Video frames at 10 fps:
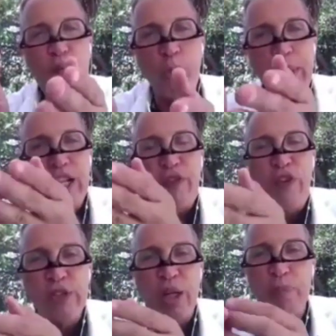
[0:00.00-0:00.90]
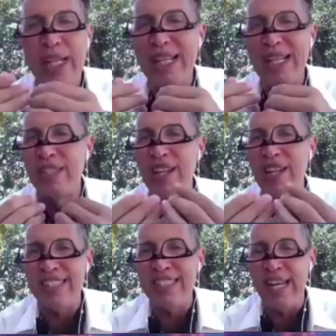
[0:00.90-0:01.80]
Colombians found something that was
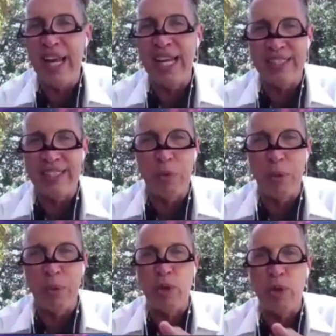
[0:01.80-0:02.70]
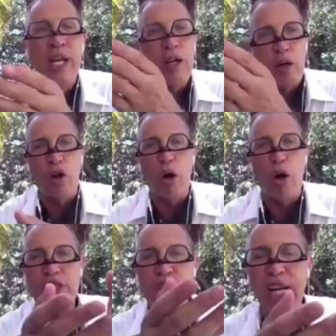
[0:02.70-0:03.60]
not acceptable,
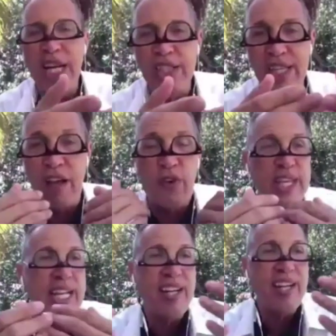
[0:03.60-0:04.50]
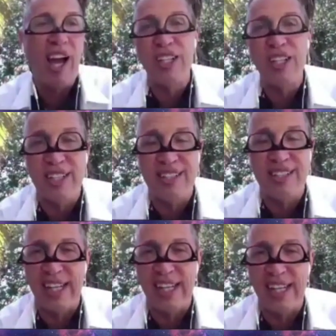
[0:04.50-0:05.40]
Colombians changed that for the entire
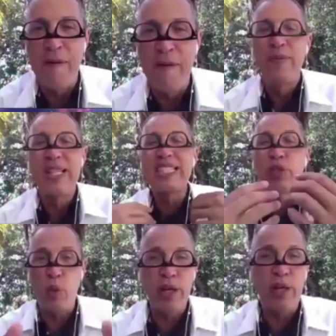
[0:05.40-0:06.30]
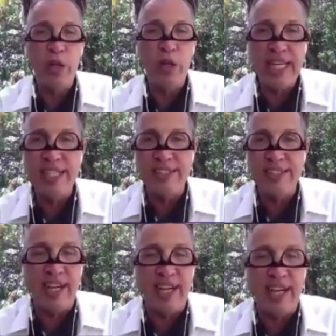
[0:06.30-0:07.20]
society. This is one of those things,
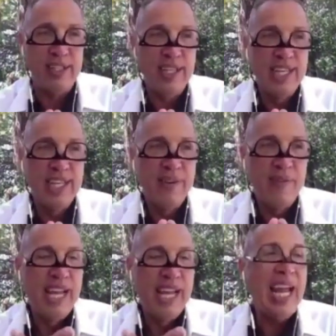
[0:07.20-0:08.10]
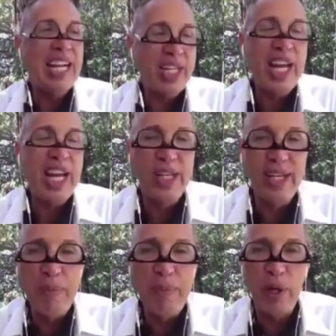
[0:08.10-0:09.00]
Diana. Education
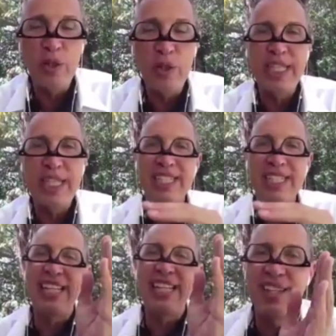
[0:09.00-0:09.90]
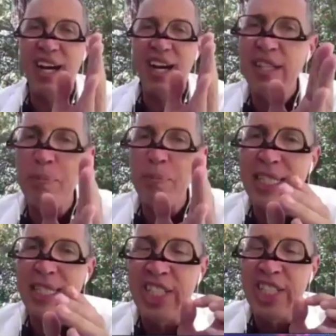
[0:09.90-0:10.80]
can be one of those things. It's not
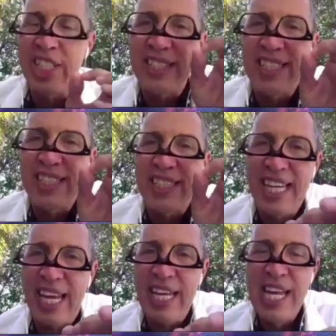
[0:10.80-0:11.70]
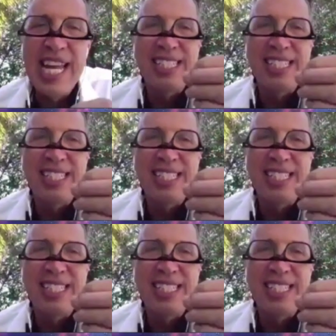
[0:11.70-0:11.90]
something that changes today.